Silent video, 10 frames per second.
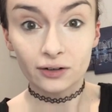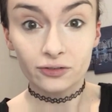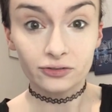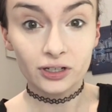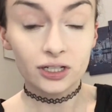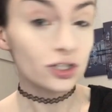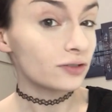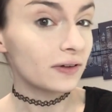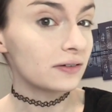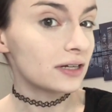finished
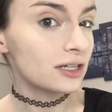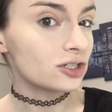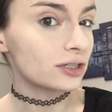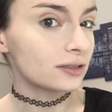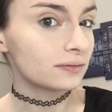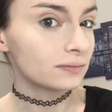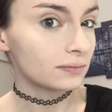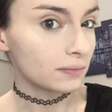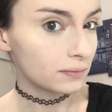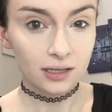foundation.
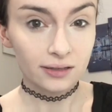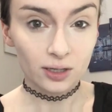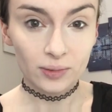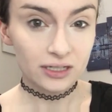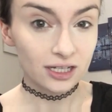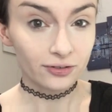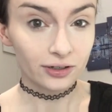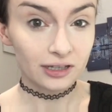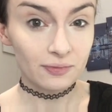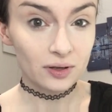A little bit
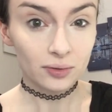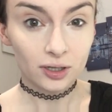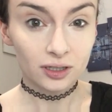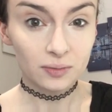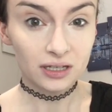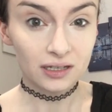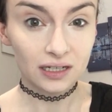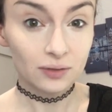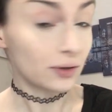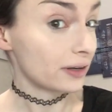different than we were at the
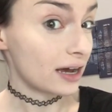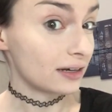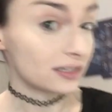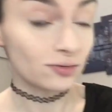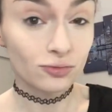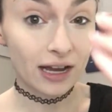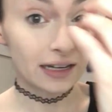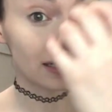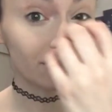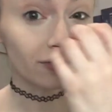beginning. We're not as red in the